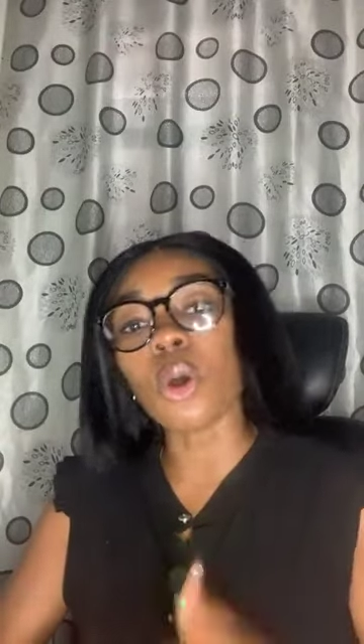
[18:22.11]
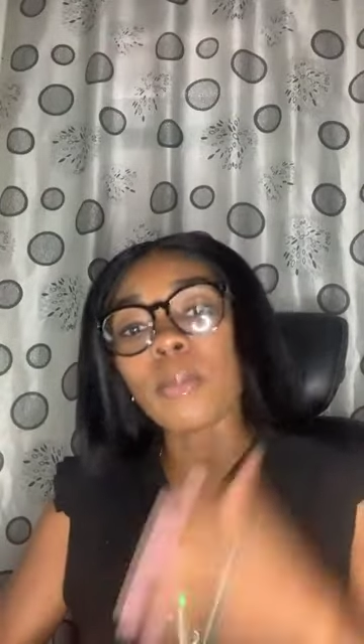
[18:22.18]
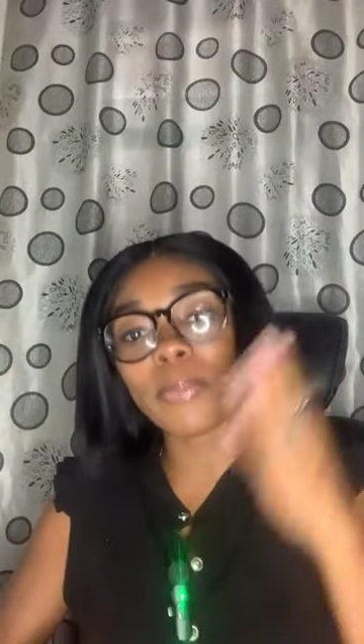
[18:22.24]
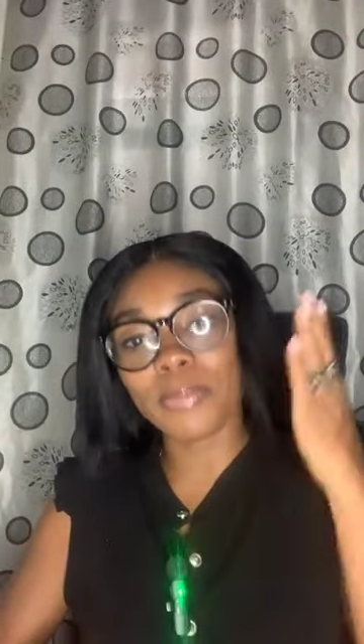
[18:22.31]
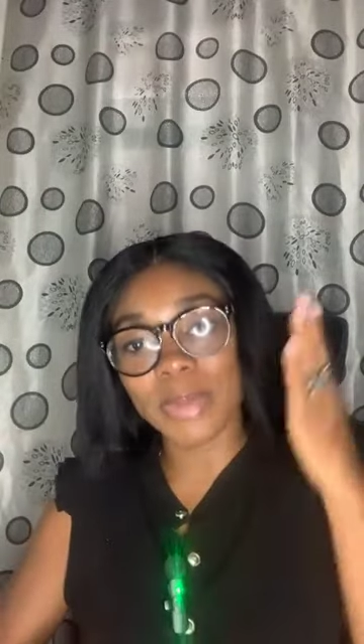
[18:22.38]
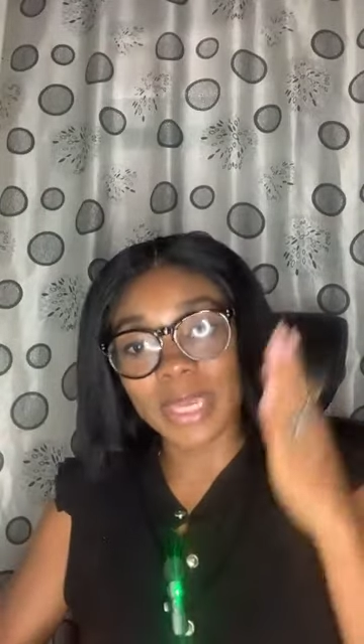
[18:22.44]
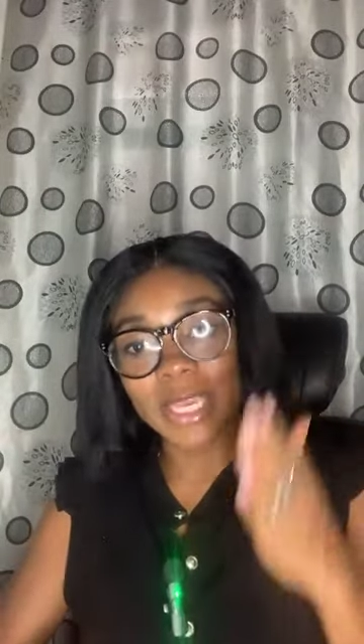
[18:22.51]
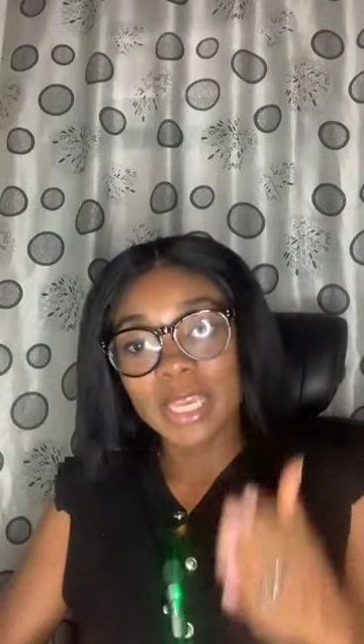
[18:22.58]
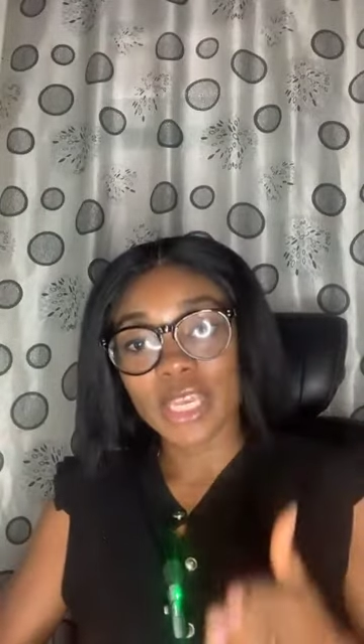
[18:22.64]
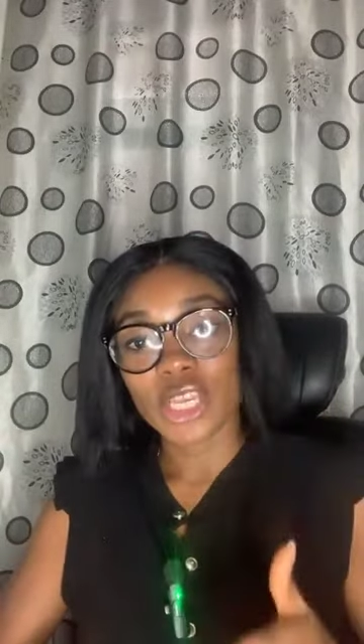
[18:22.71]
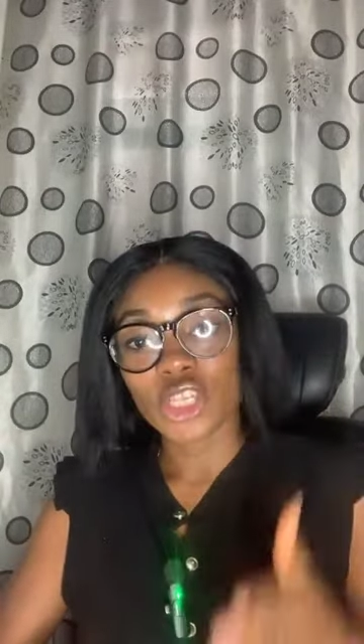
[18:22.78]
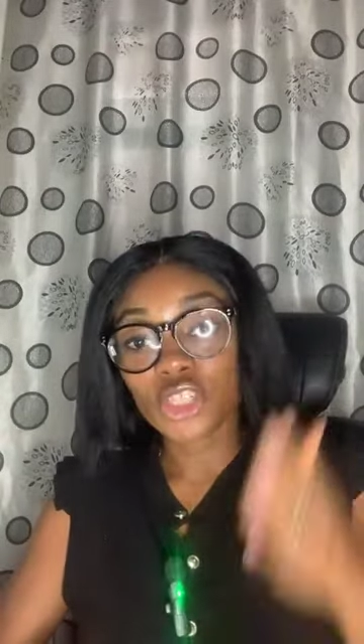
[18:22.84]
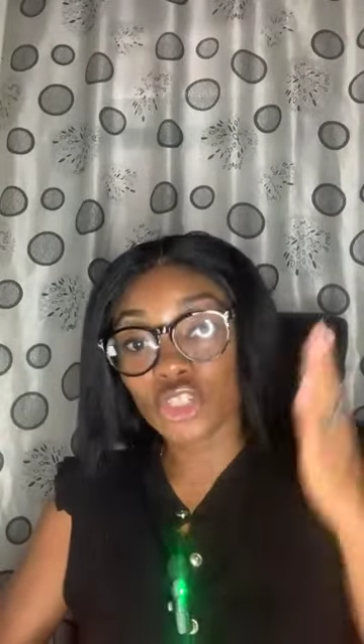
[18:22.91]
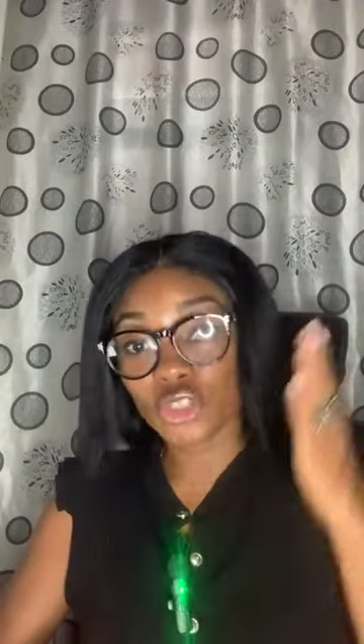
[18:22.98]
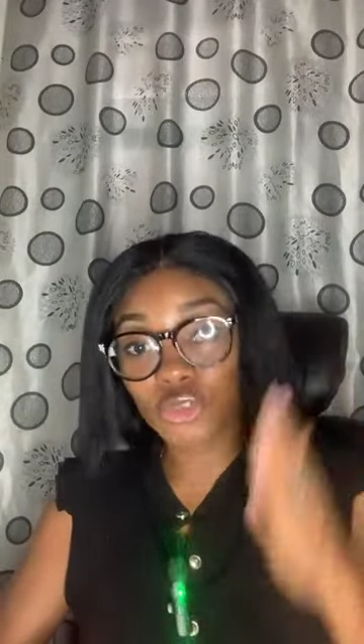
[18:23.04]
not be
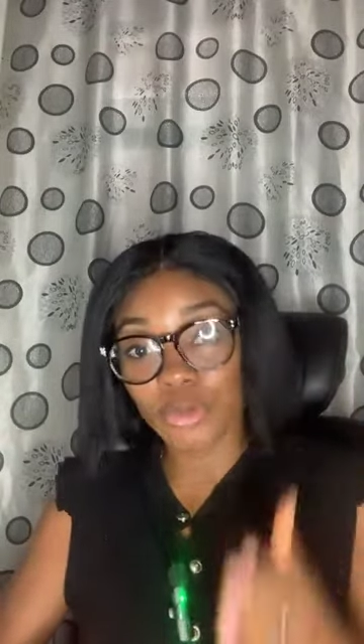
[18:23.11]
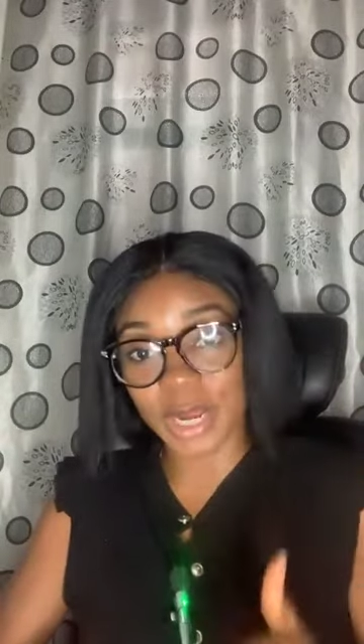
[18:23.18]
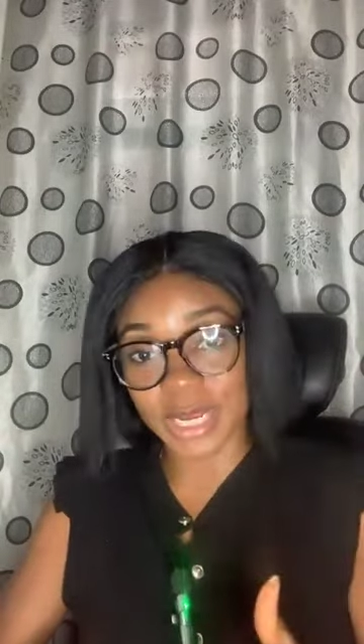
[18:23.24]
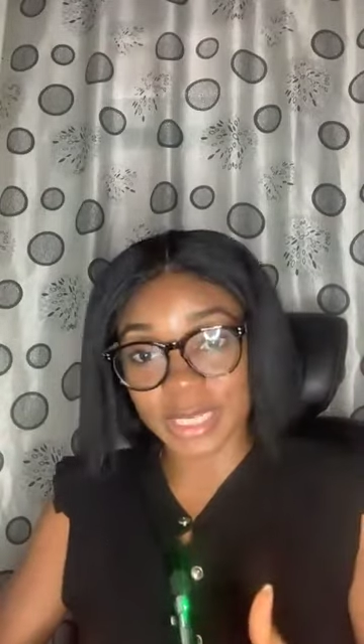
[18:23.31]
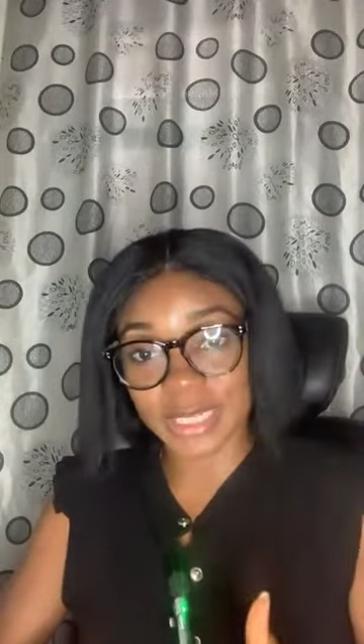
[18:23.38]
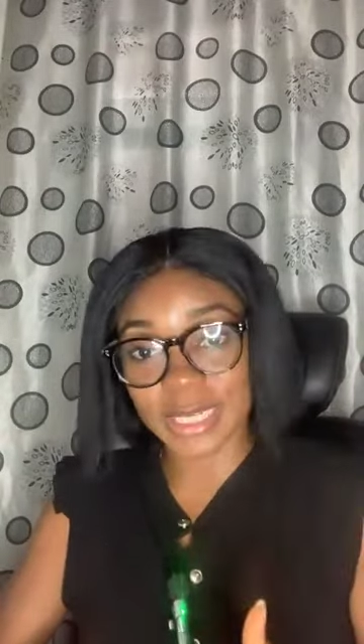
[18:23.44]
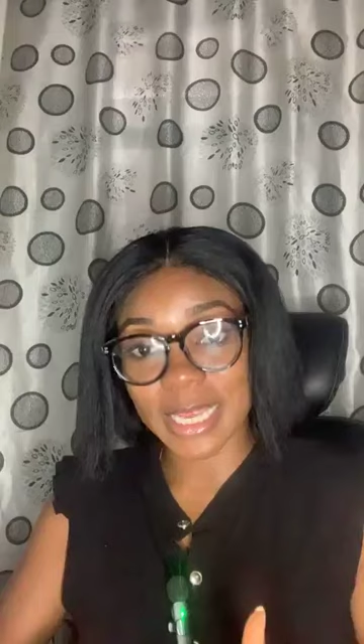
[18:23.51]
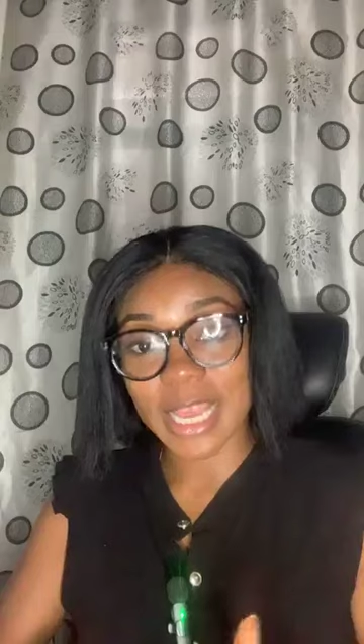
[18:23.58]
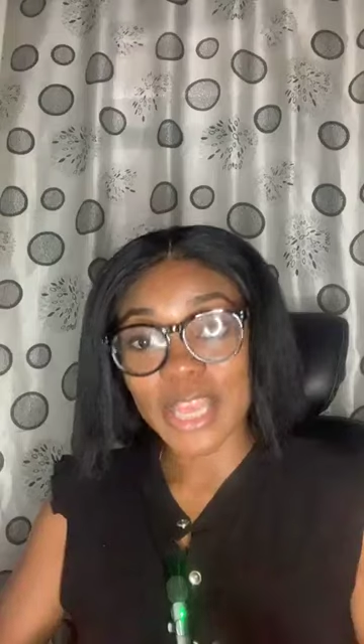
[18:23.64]
straight.